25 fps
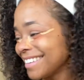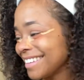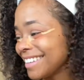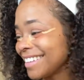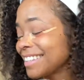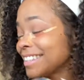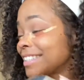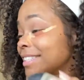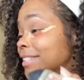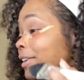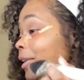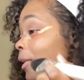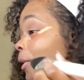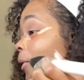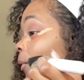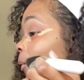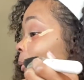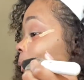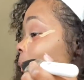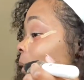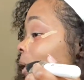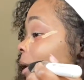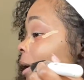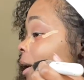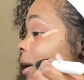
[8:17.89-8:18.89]
So
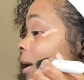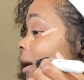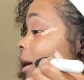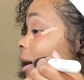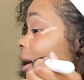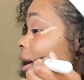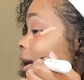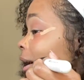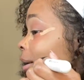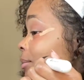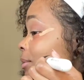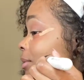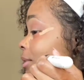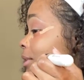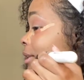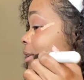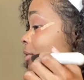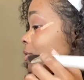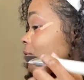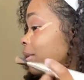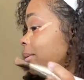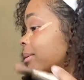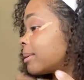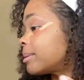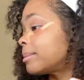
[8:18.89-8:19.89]
I'm just gonna
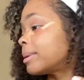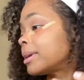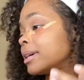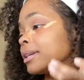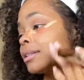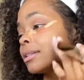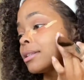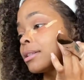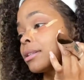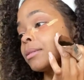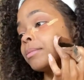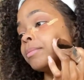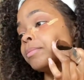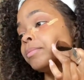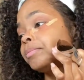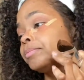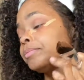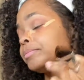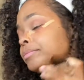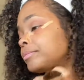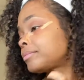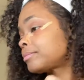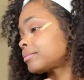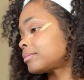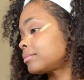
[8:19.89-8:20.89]
try my best.
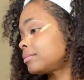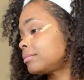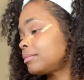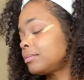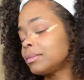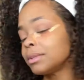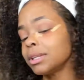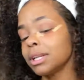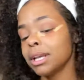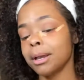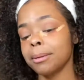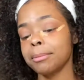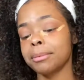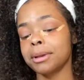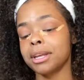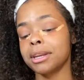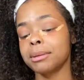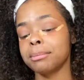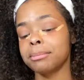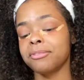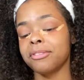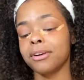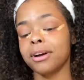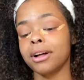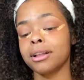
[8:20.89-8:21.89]
I'm gonna
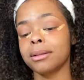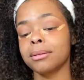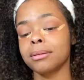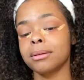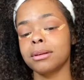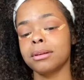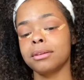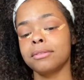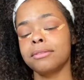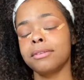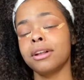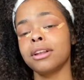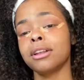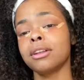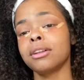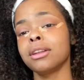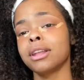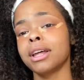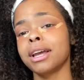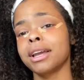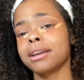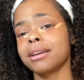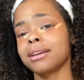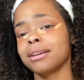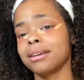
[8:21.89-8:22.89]
follow
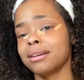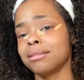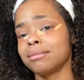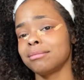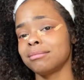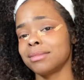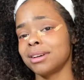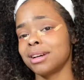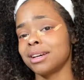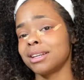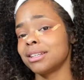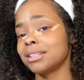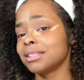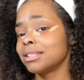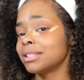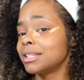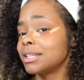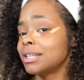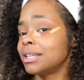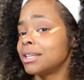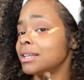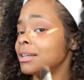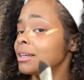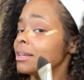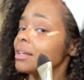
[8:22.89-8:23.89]
like,
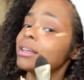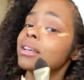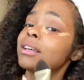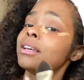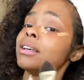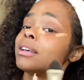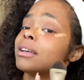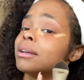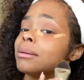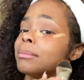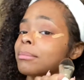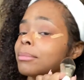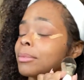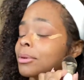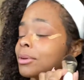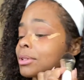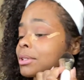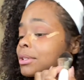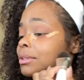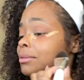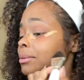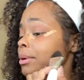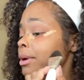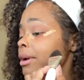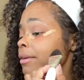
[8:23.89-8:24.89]
honestly, most
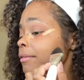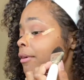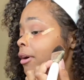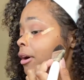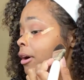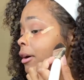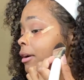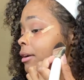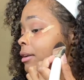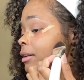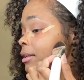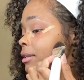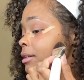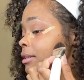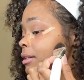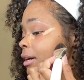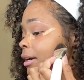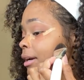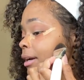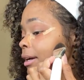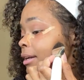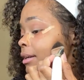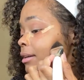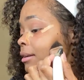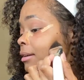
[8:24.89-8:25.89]
of what I've already
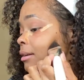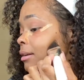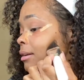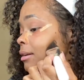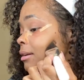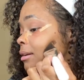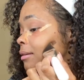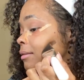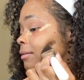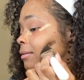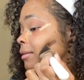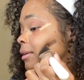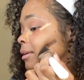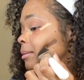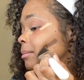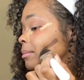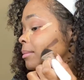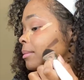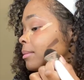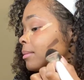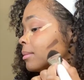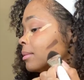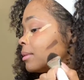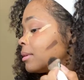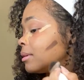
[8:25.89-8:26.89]
done
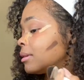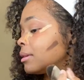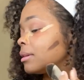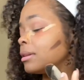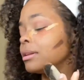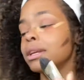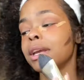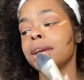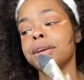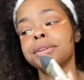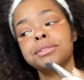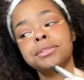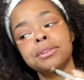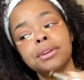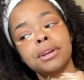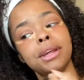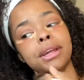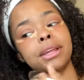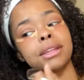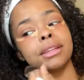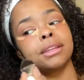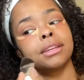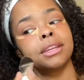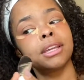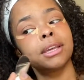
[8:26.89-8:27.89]
from yesterday
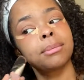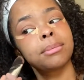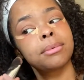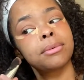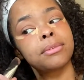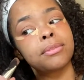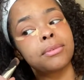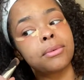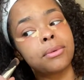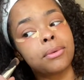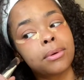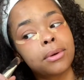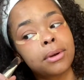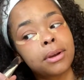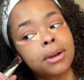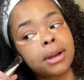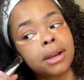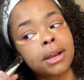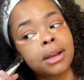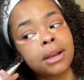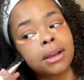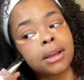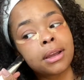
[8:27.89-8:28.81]
and the day before.